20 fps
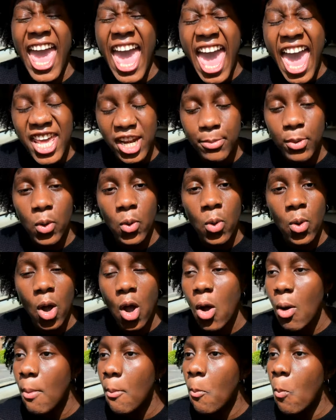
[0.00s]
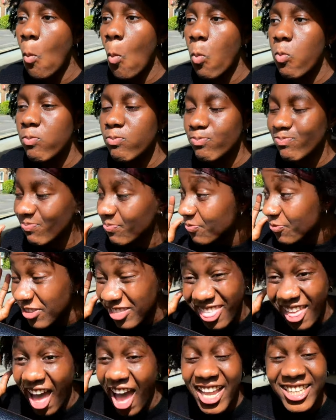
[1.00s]
edible
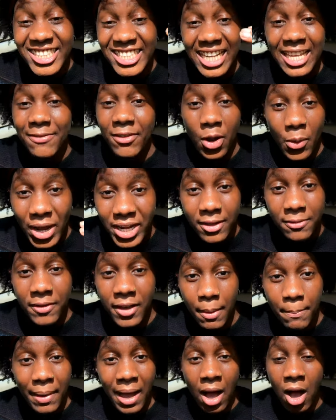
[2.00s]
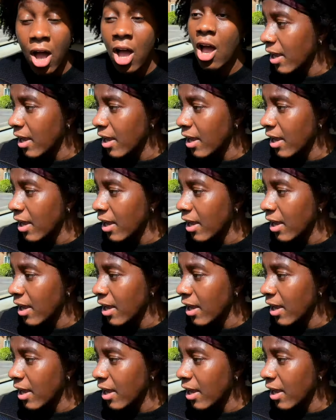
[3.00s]
that I didn't even know anything about.